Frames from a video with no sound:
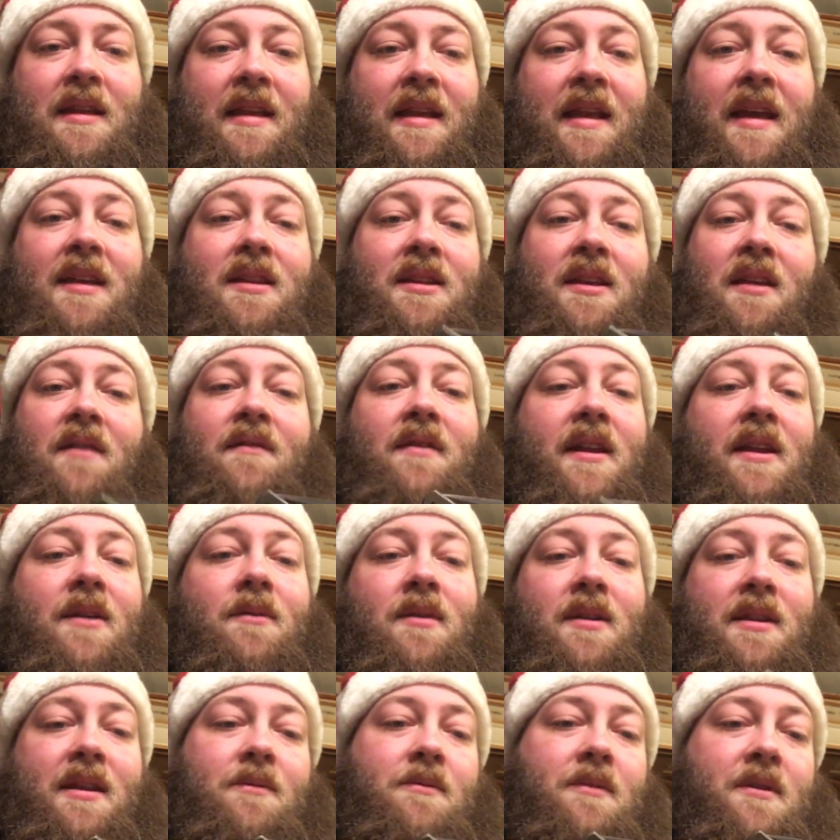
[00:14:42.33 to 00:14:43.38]
Can't think of
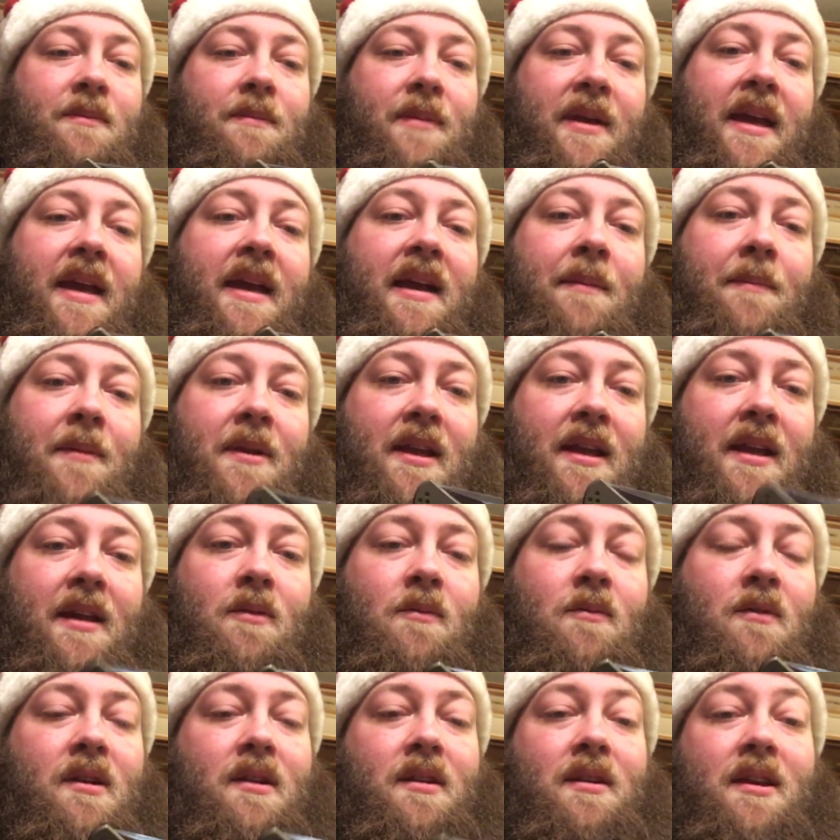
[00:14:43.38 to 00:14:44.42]
anyone that wouldn't be happy to get
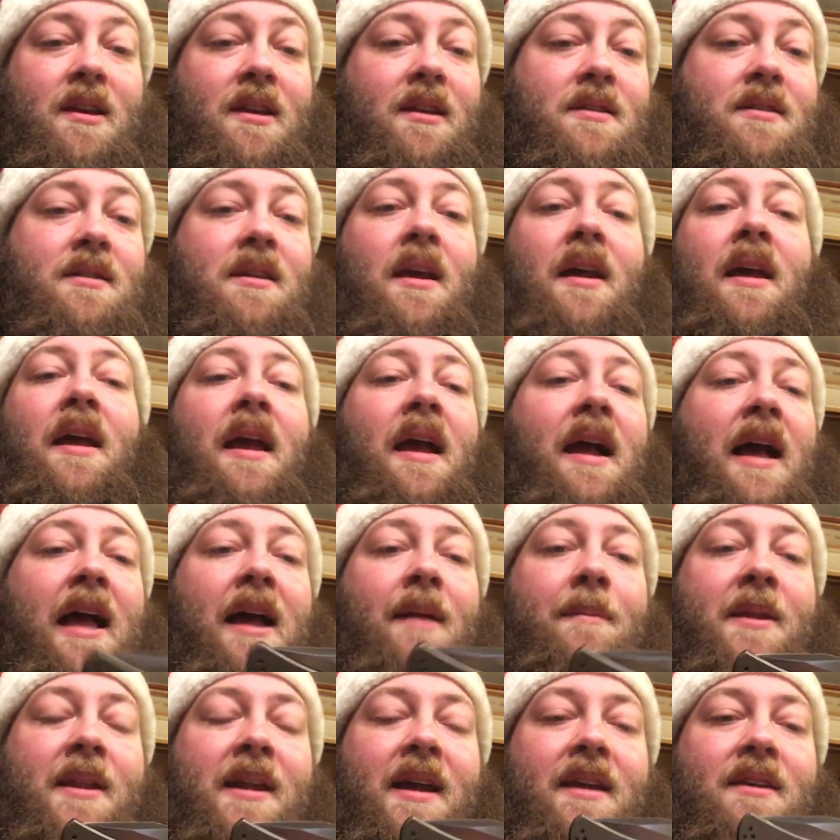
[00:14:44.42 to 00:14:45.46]
one of these. I
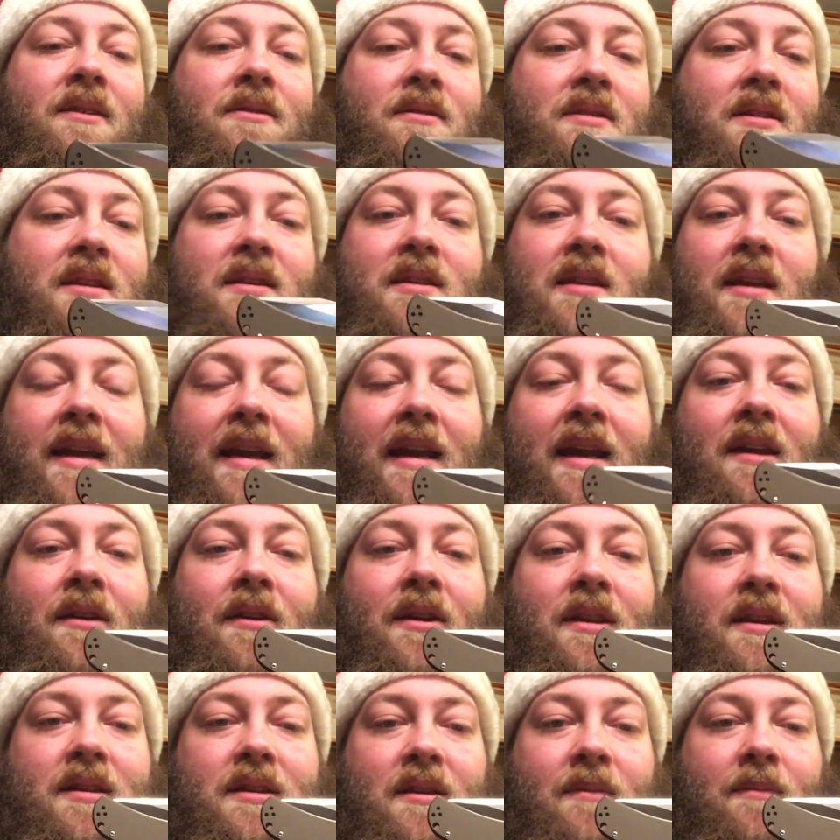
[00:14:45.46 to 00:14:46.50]
mean, I
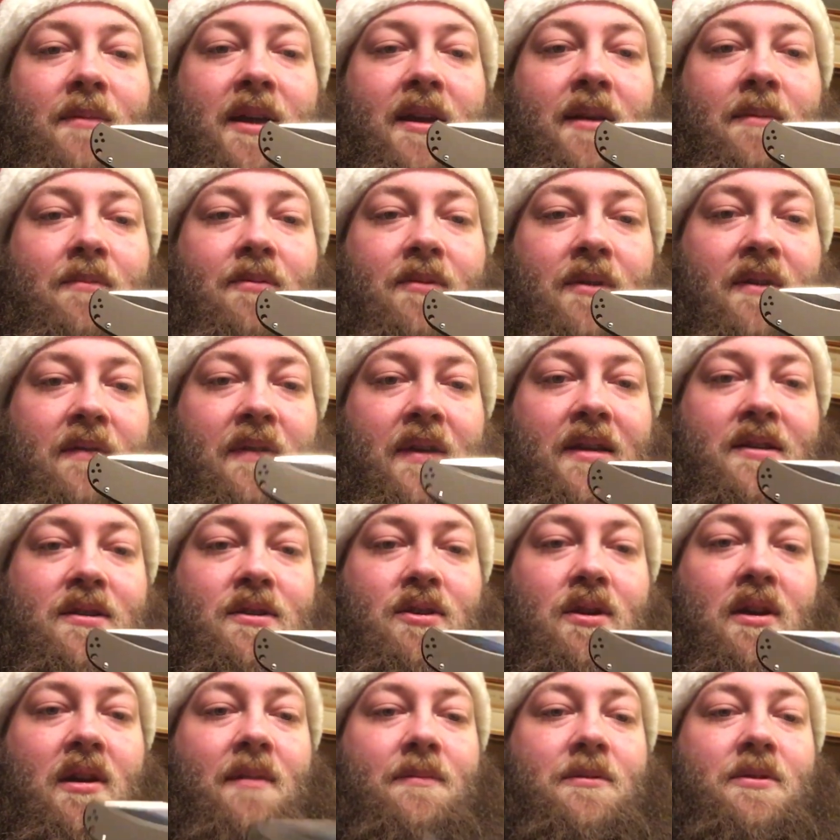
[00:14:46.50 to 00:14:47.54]
carried this at my previous
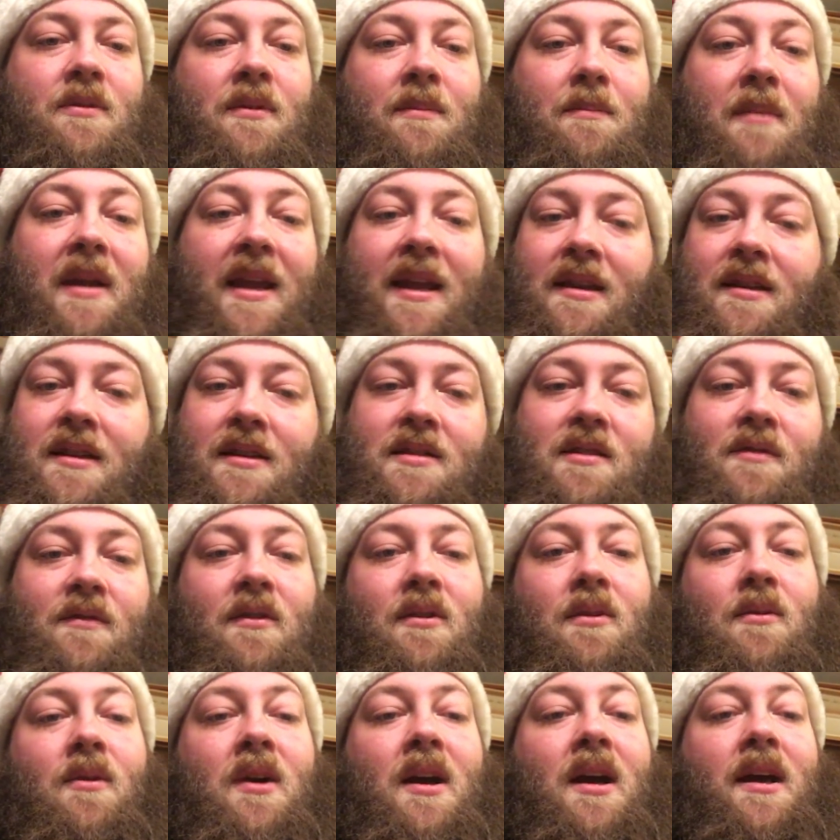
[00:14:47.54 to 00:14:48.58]
job doing maintenance for
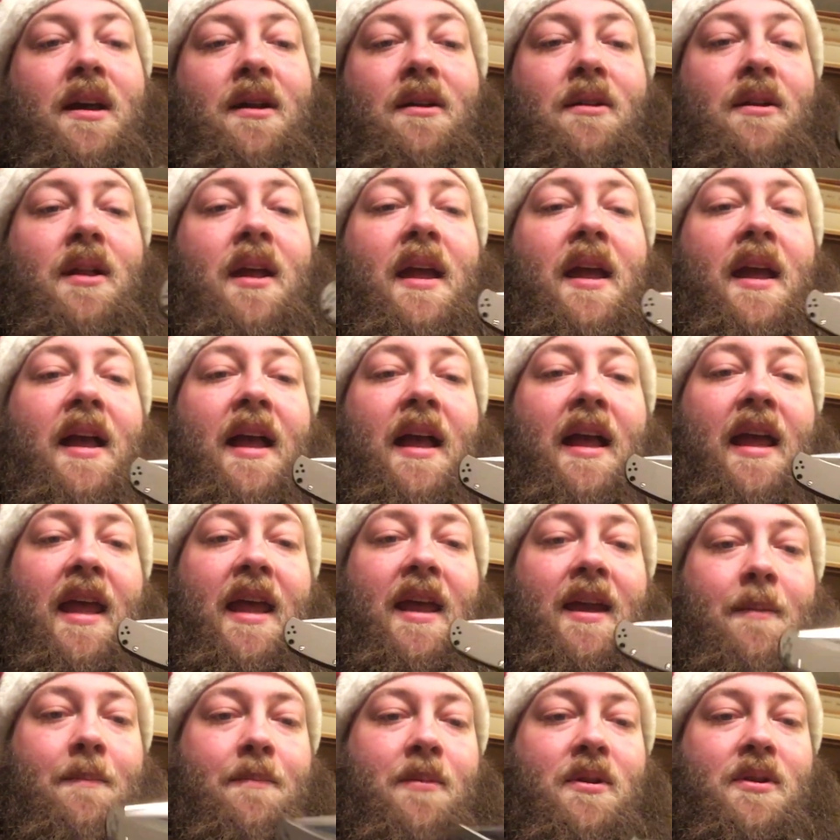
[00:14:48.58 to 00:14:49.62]
a while,
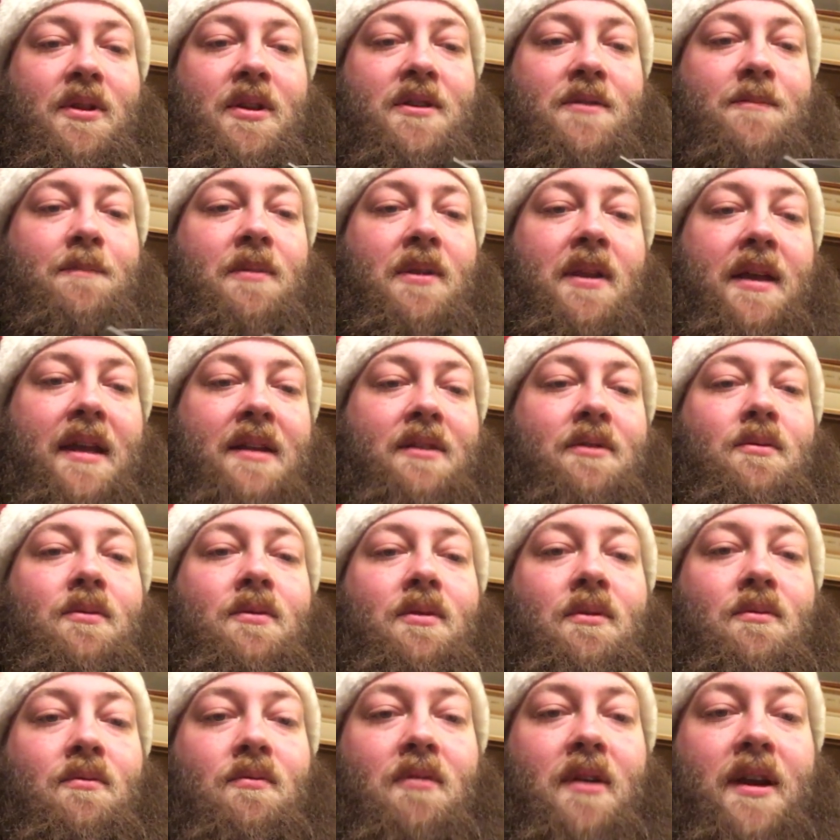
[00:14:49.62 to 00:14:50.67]
and put this blade through
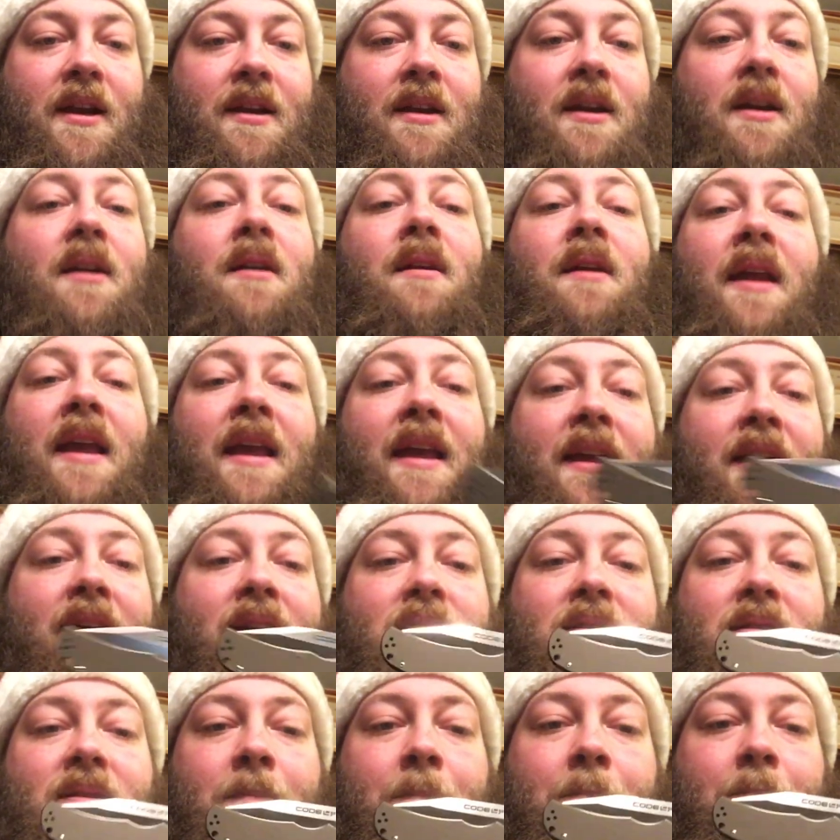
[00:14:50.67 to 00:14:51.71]
the ringer,
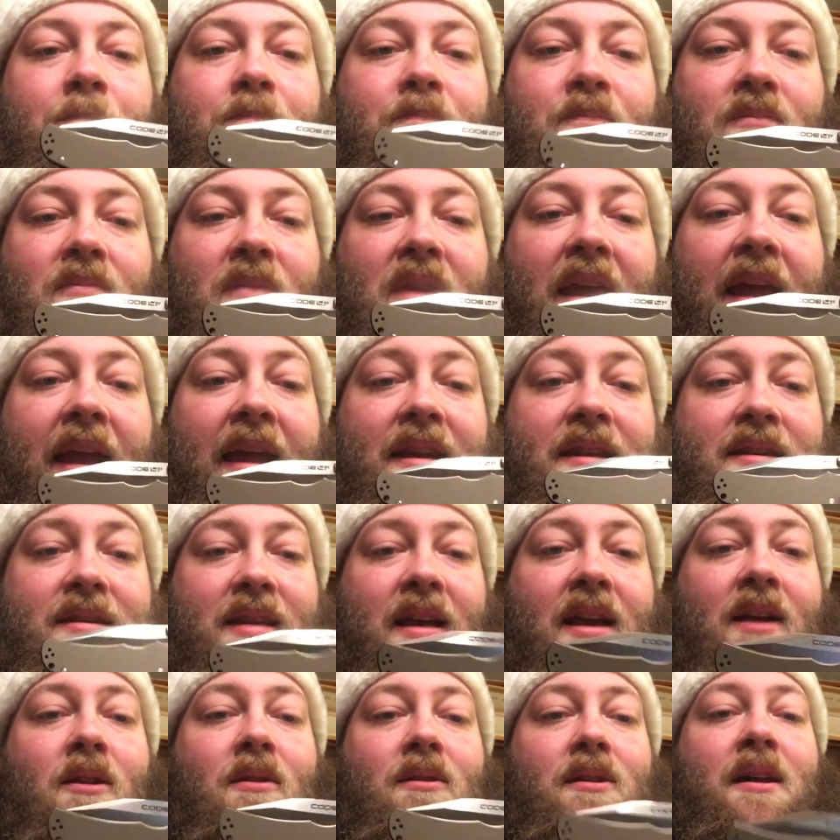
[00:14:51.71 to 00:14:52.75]
and it is
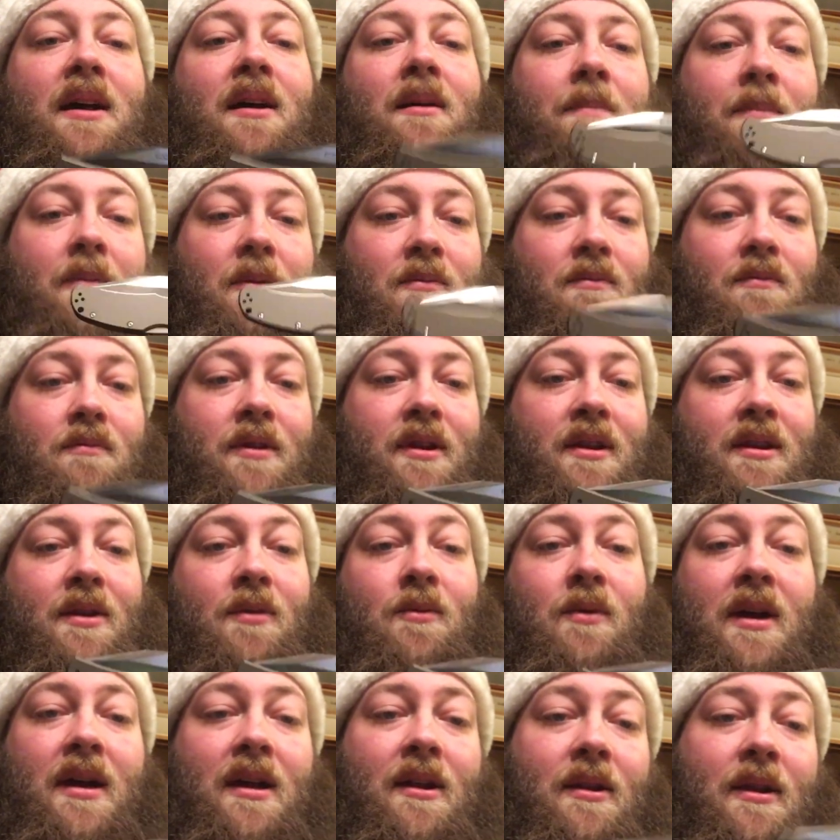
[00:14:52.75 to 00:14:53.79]
held up really
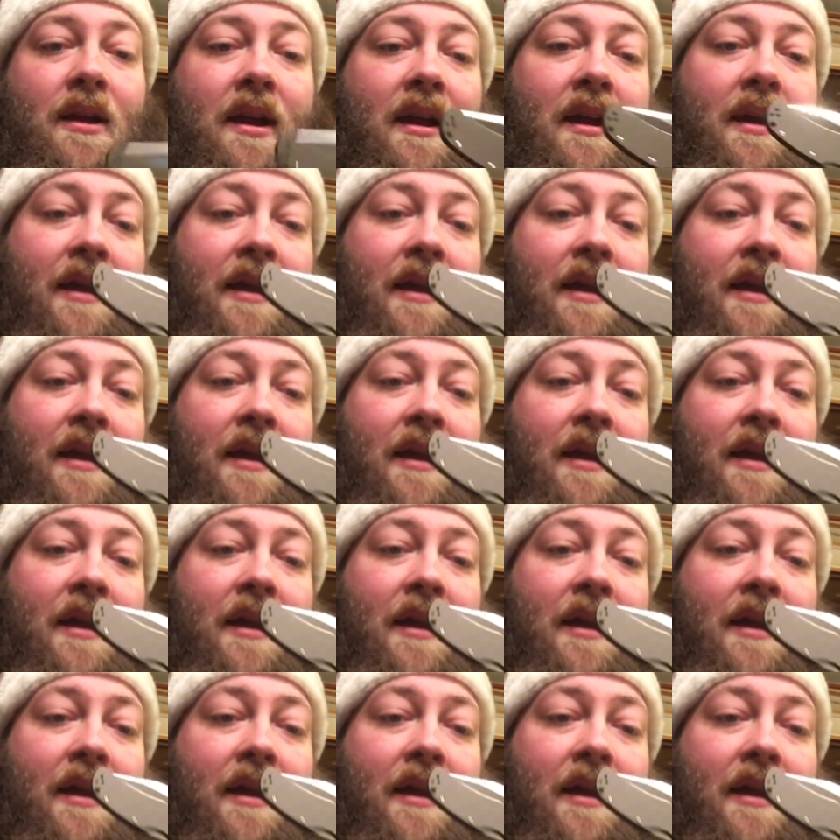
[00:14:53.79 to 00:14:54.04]
well.